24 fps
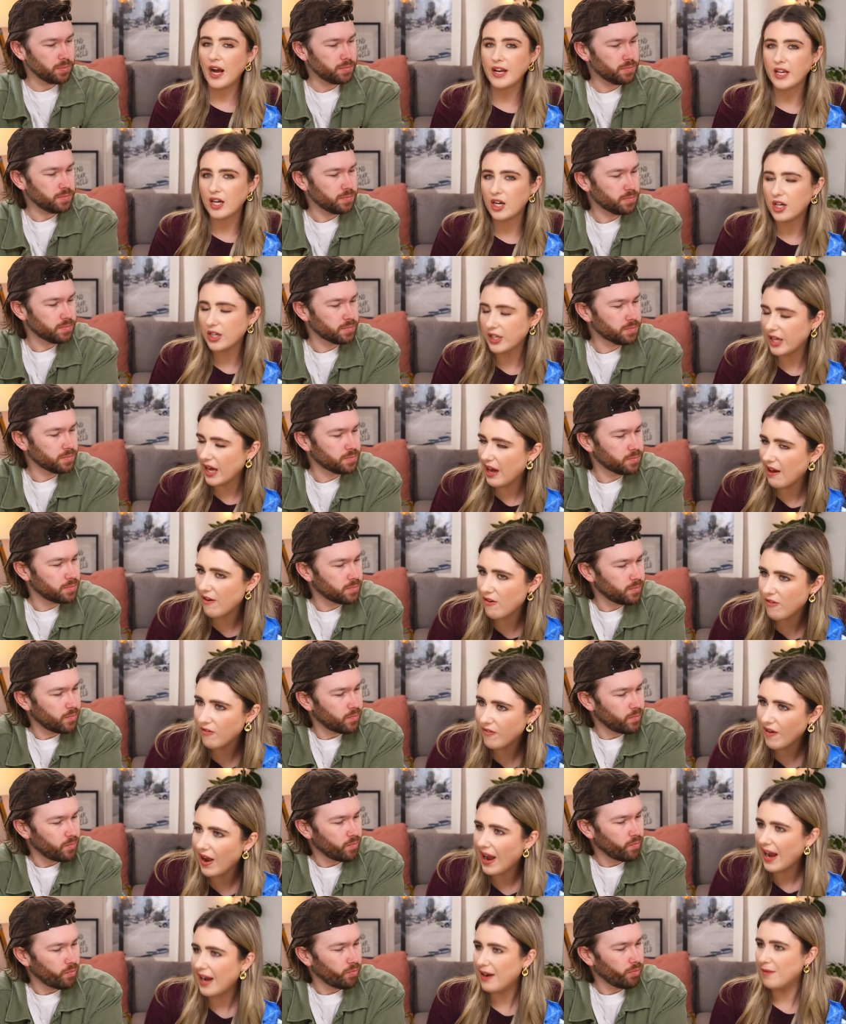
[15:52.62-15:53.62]
Speaker 1: I can't get
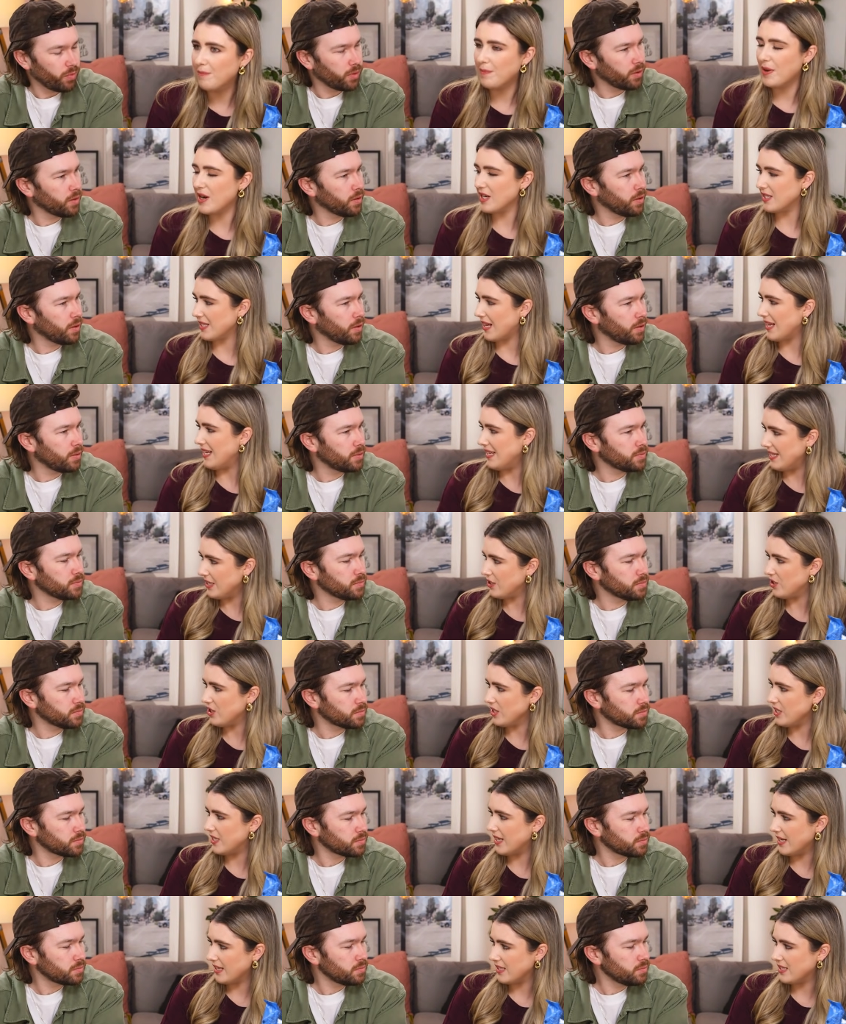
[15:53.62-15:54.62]
over how much that
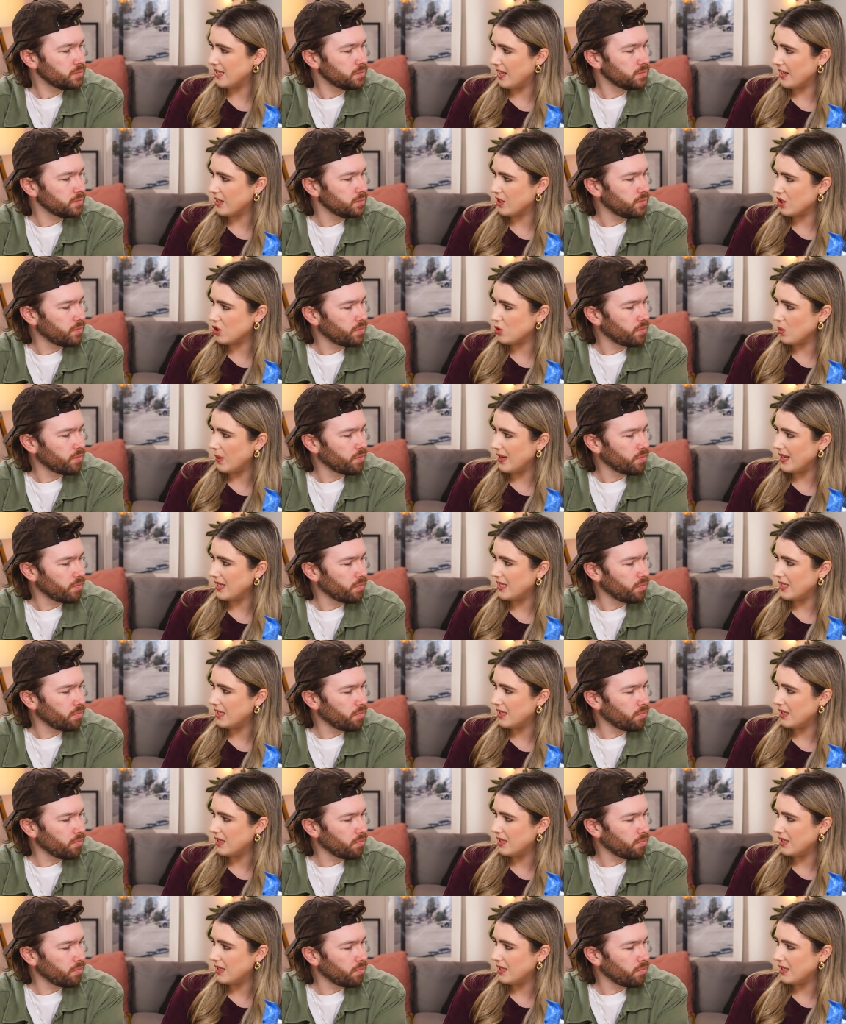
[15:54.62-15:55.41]
literally tastes like a sweet.